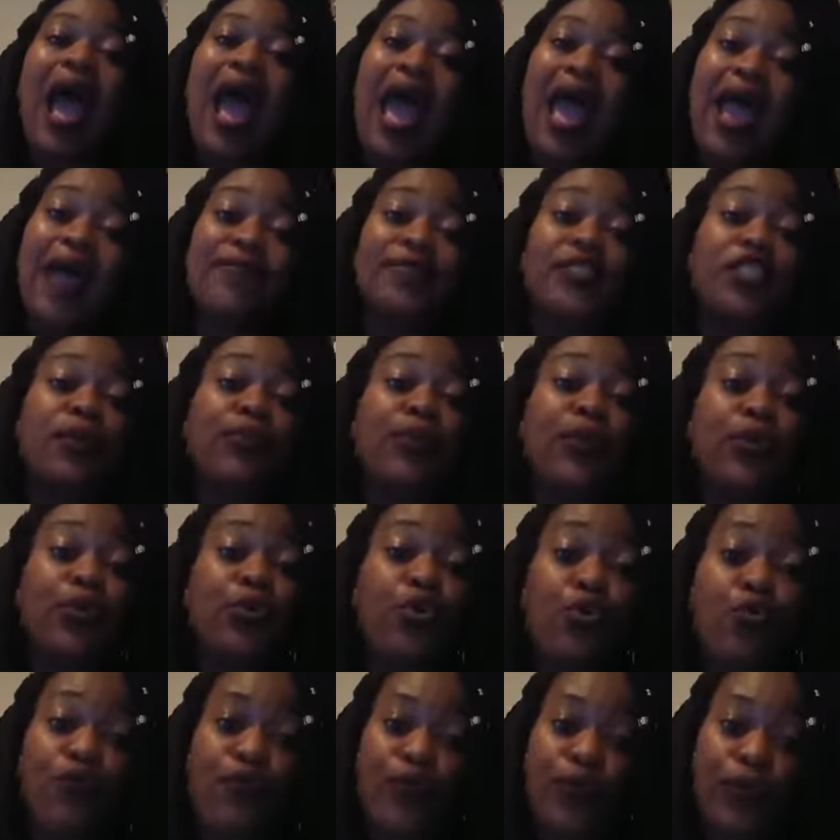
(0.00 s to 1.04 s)
I have something
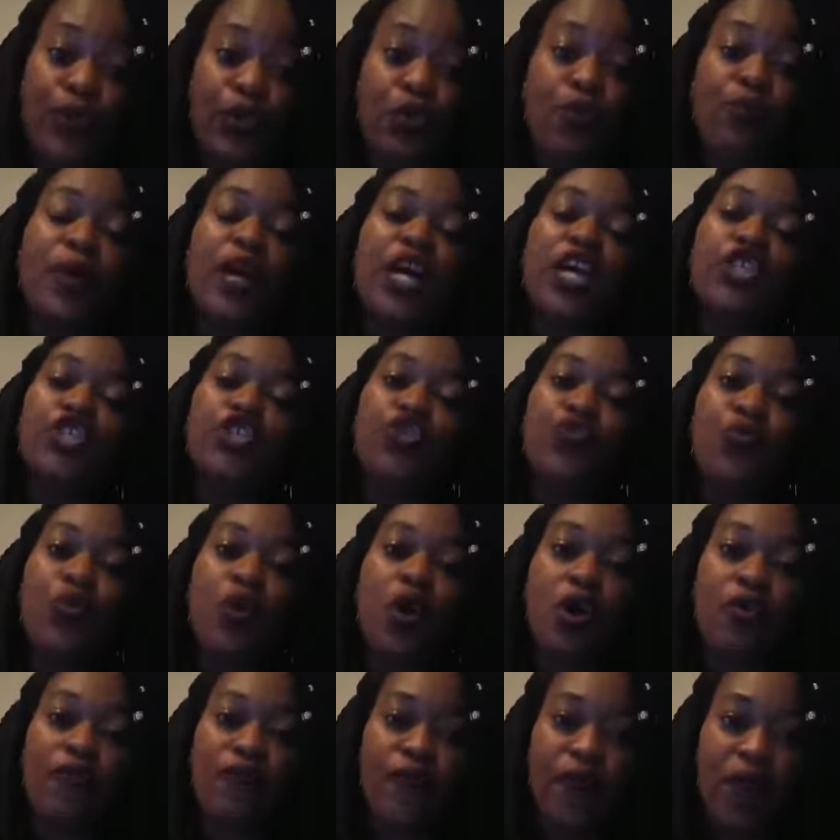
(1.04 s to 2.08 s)
new for you, because you
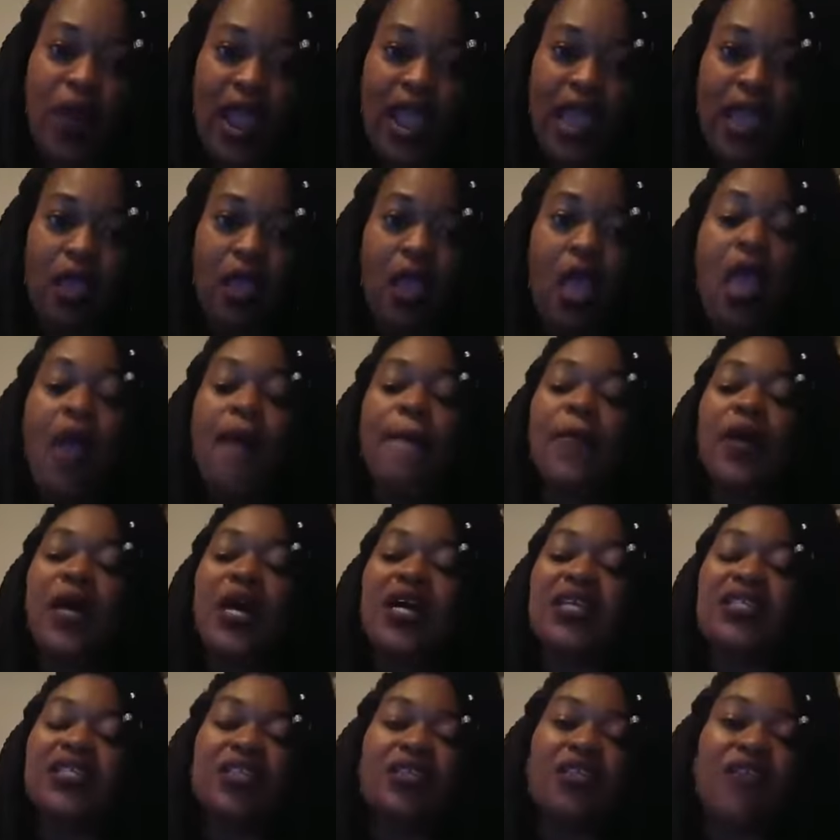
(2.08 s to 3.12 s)
were afraid.
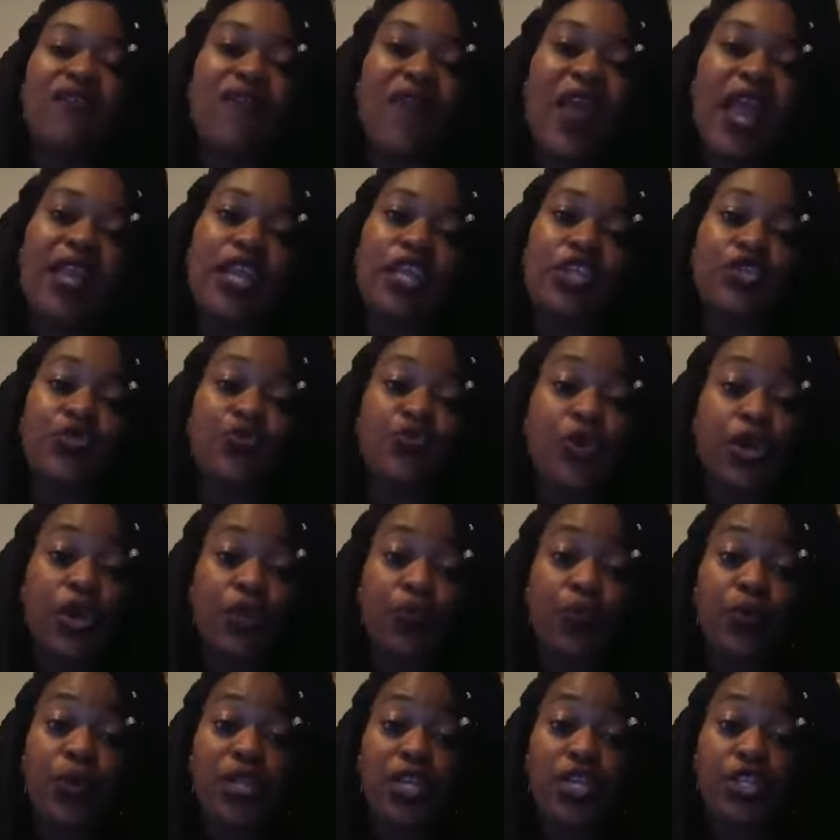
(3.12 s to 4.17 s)
Because of the fact that you
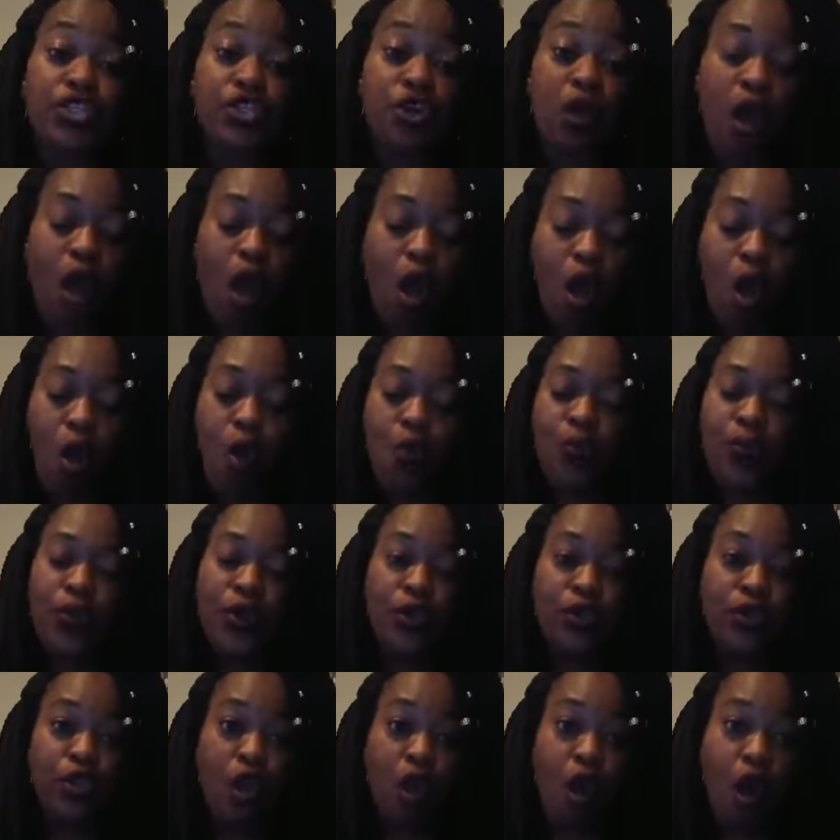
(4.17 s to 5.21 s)
couldn't release your own
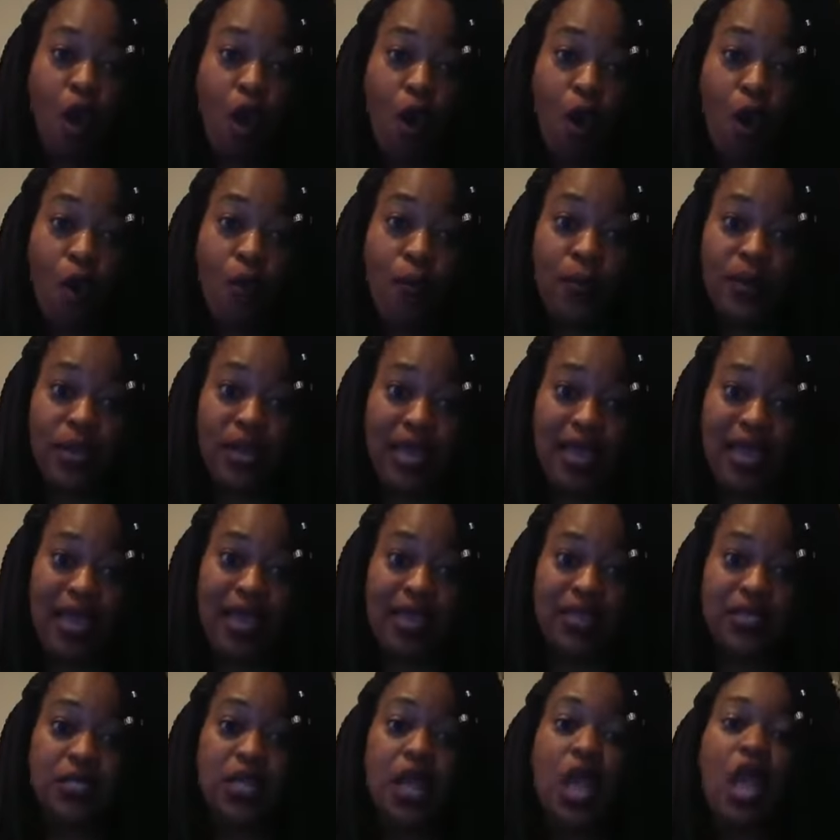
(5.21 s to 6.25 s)
will, your own
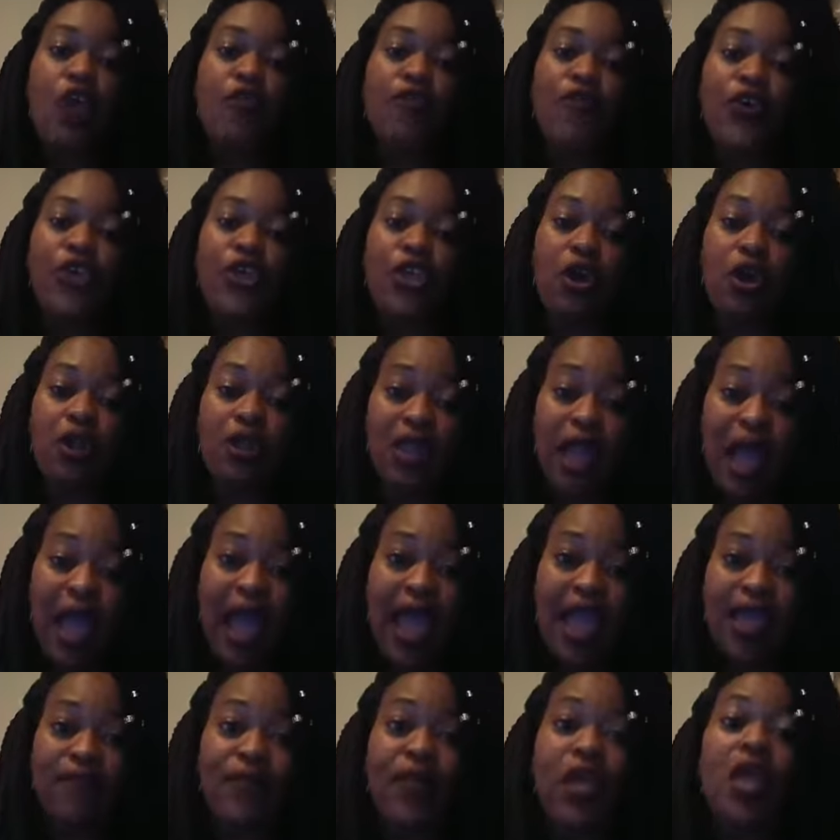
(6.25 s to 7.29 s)
plans for your
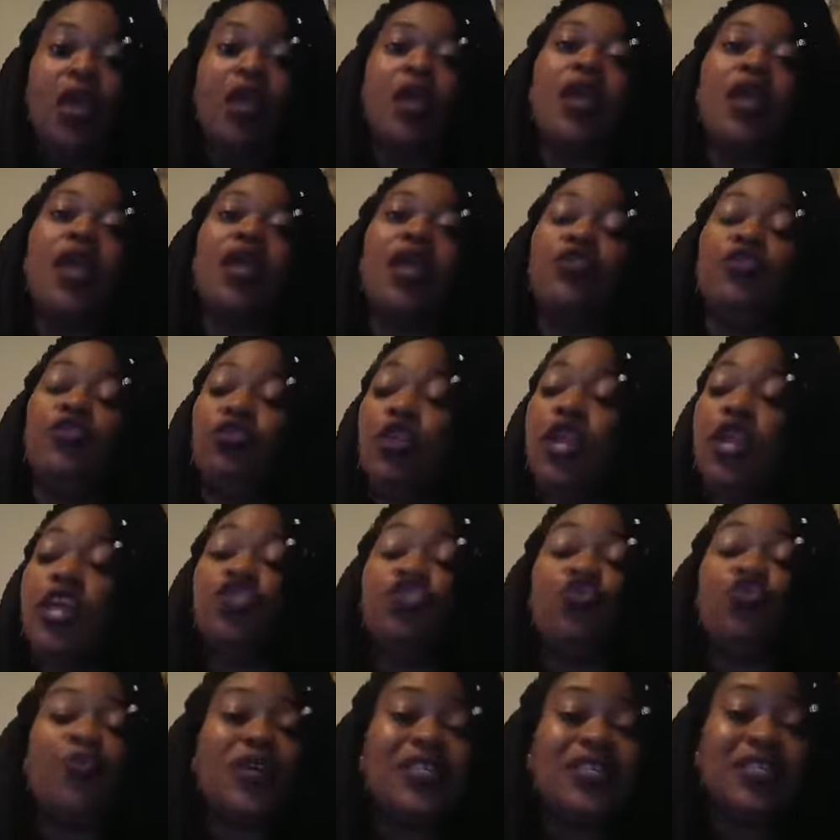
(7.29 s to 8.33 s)
life,
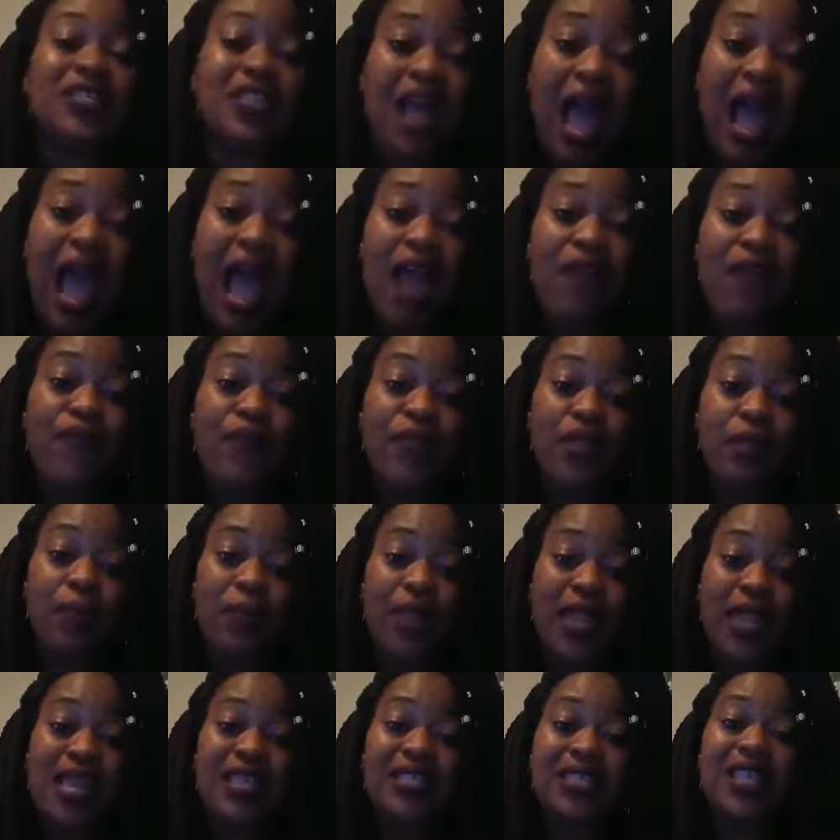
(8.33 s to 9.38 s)
and trust God for the
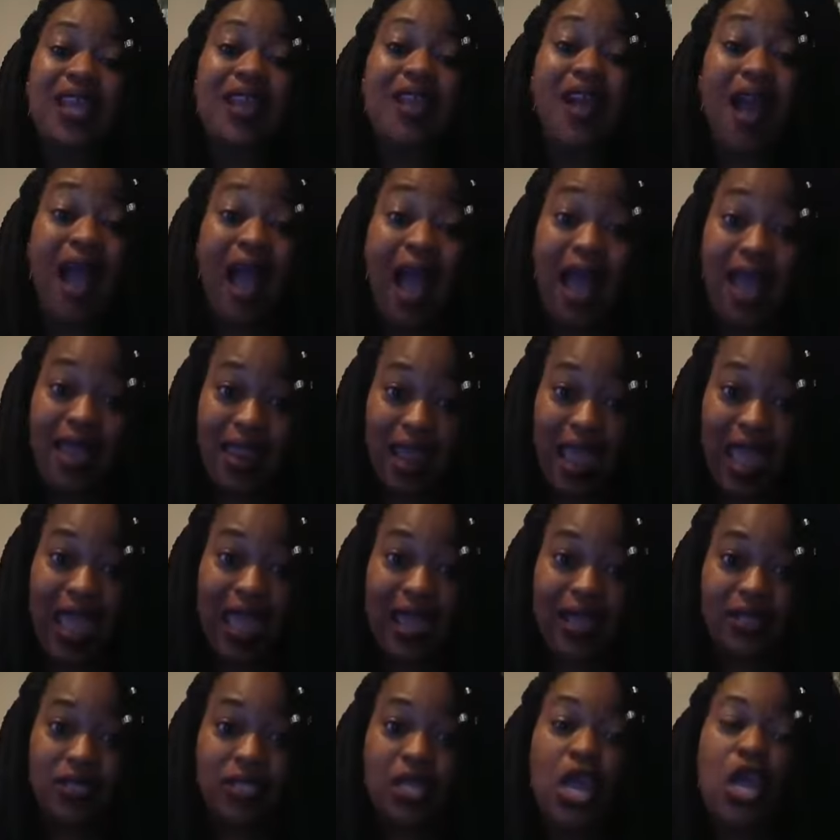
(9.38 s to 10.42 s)
plans that God
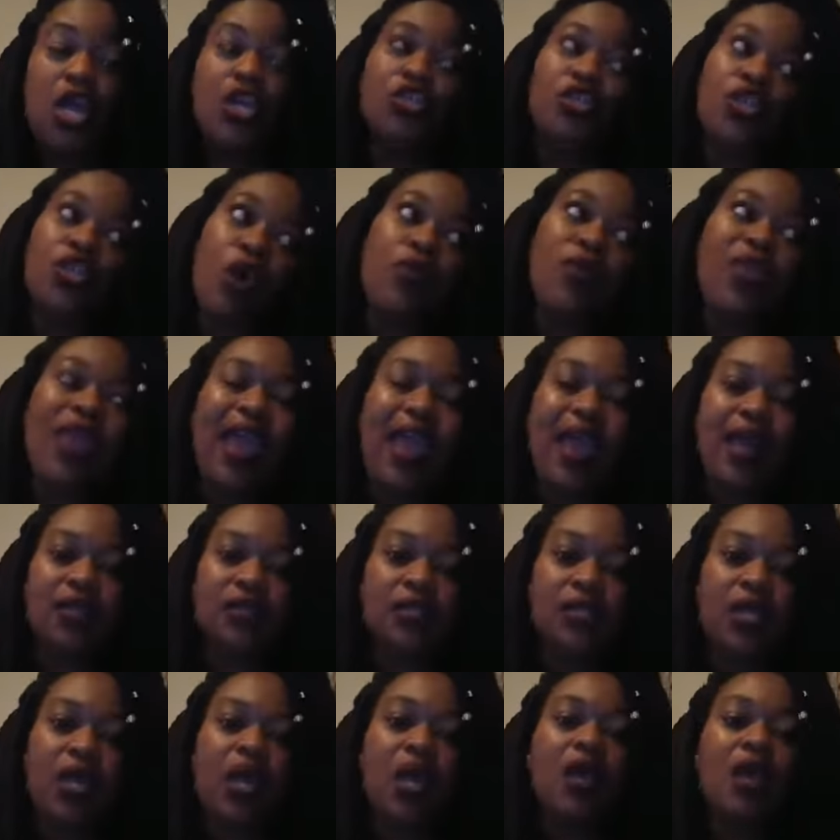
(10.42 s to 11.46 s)
has. So
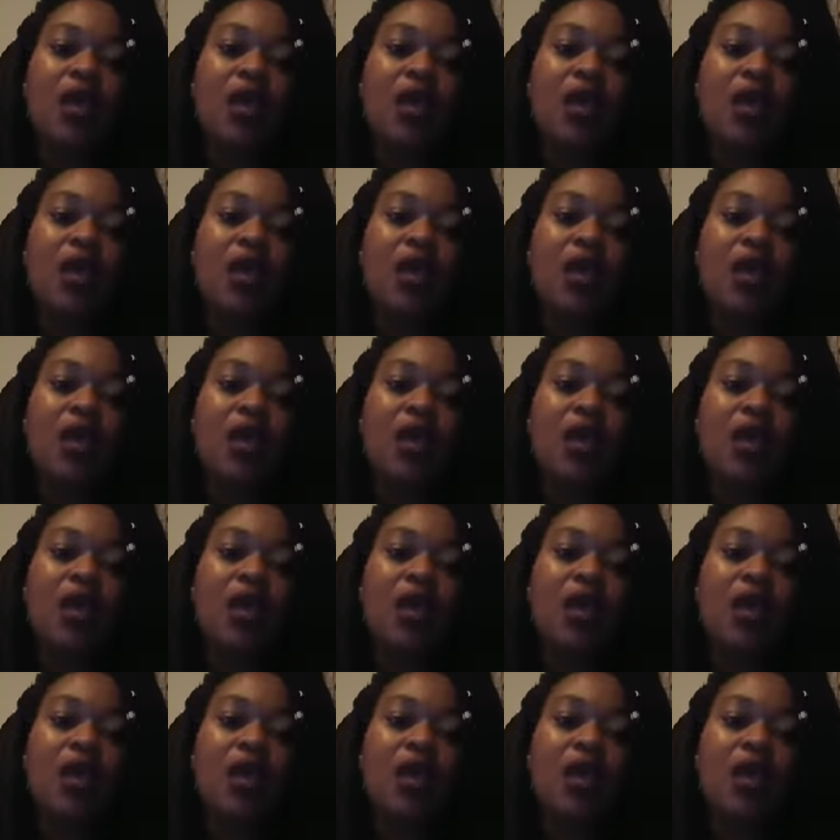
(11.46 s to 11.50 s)
yes.